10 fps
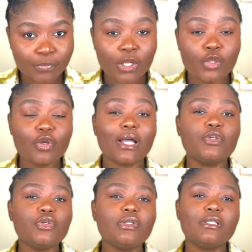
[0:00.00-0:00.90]
You can
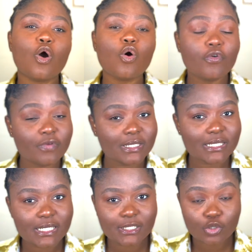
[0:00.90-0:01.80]
use the
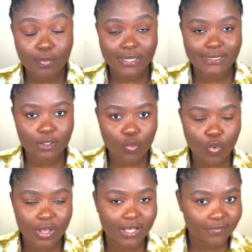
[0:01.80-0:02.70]
overseas domestic
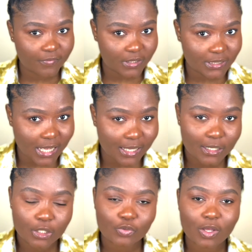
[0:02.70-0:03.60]
worker visa
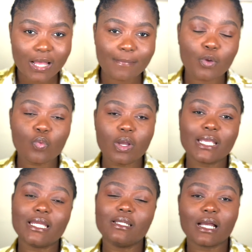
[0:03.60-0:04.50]
to come and work
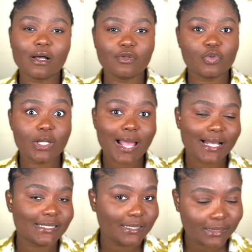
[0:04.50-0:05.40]
in the country
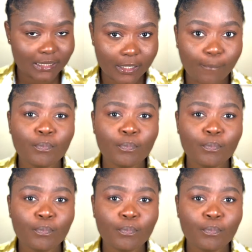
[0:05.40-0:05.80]
as a nanny.